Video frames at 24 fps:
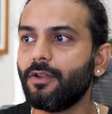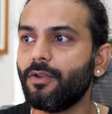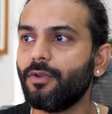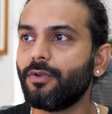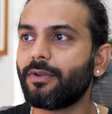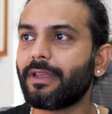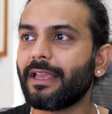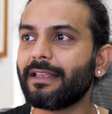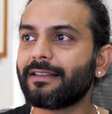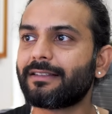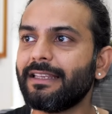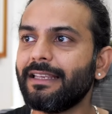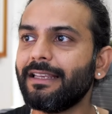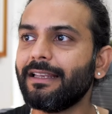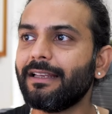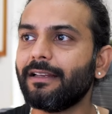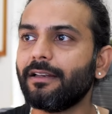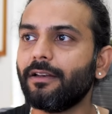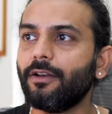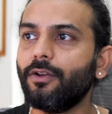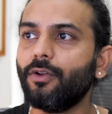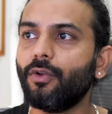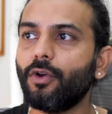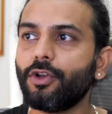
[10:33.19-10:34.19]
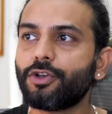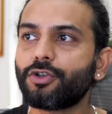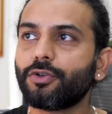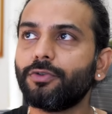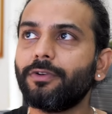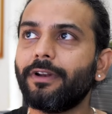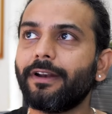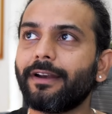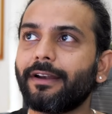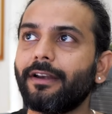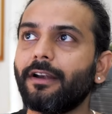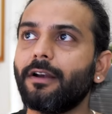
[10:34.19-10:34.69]
You can see no issue
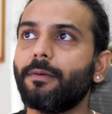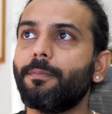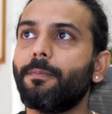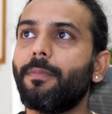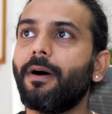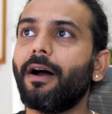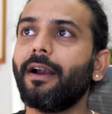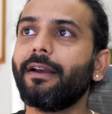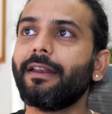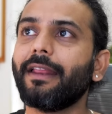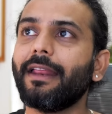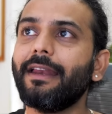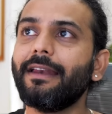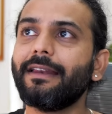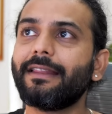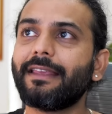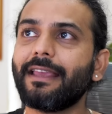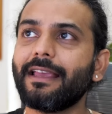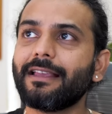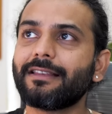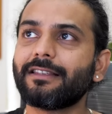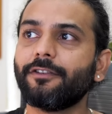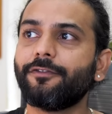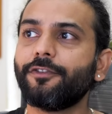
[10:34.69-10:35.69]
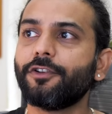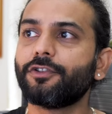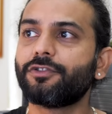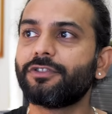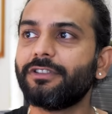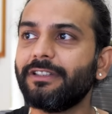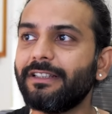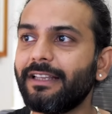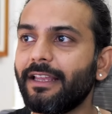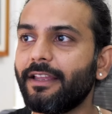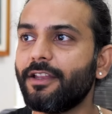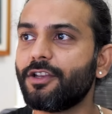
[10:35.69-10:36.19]
detected, but in case if you
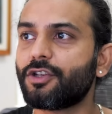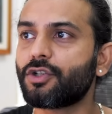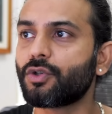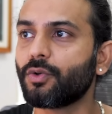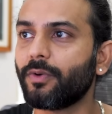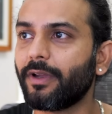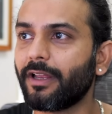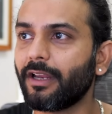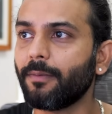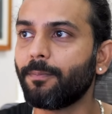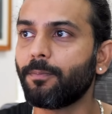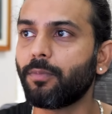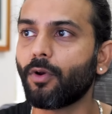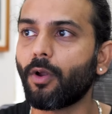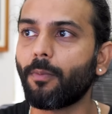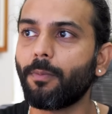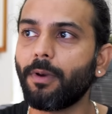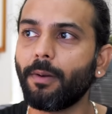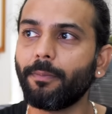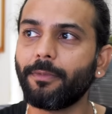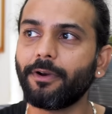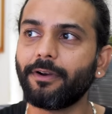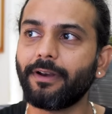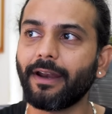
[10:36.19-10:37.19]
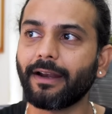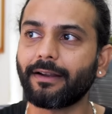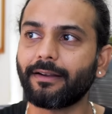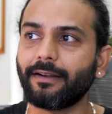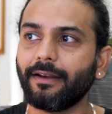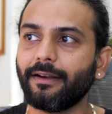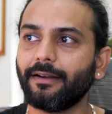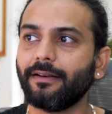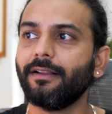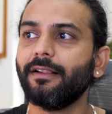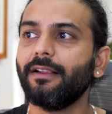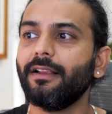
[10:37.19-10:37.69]
see a issue here, problem
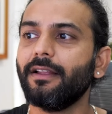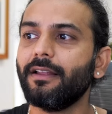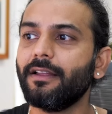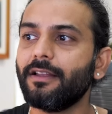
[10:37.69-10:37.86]
detected.